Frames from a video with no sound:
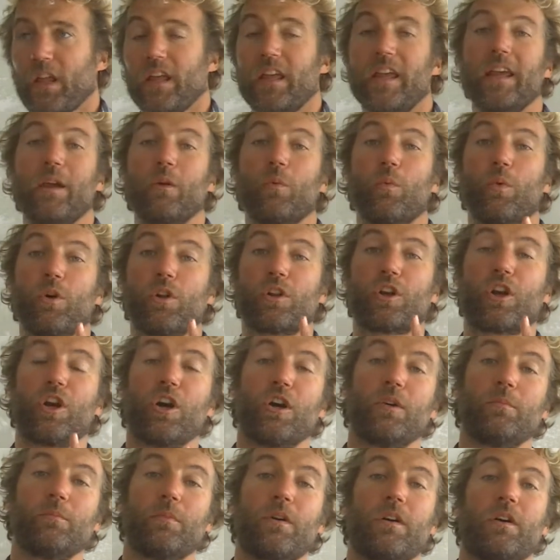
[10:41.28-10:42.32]
It will
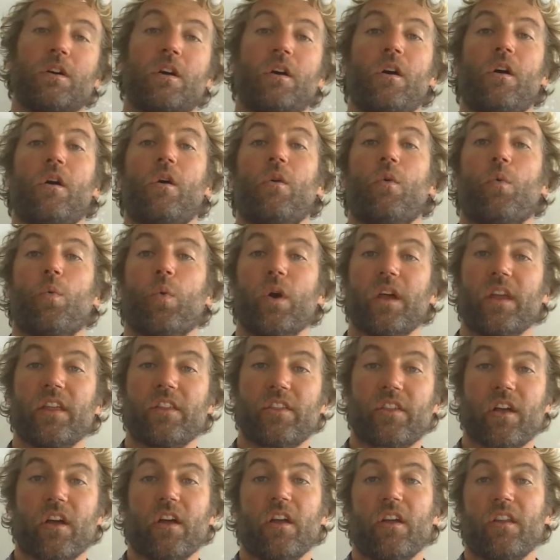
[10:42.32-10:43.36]
come
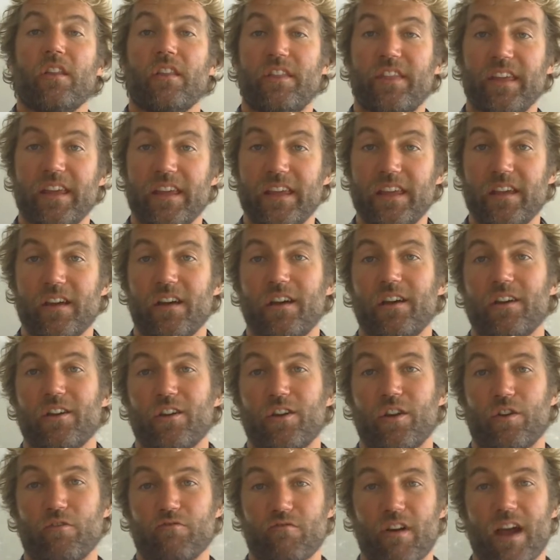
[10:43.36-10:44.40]
with the
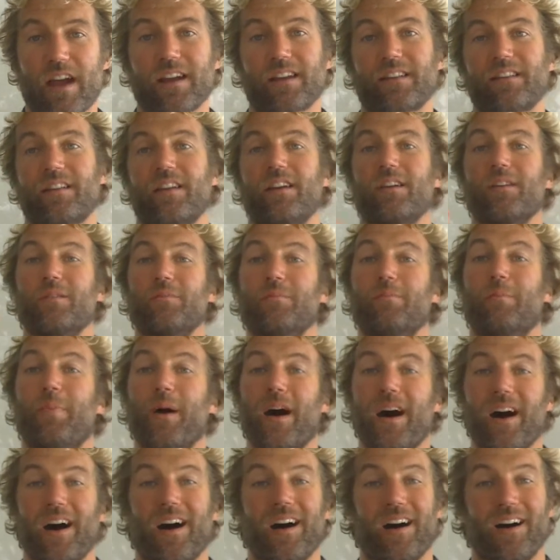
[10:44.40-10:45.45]
correct
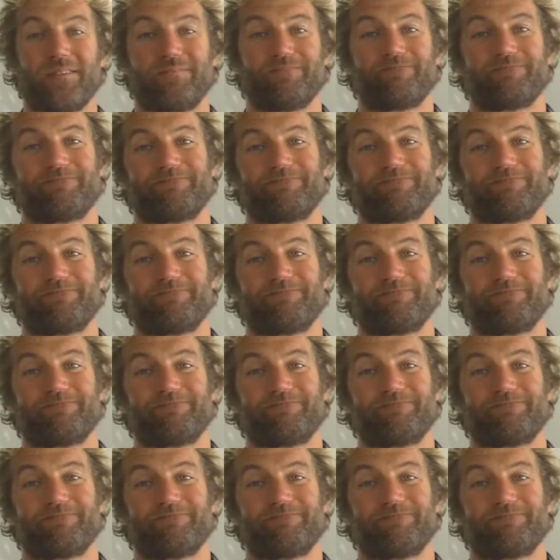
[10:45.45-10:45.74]
bar.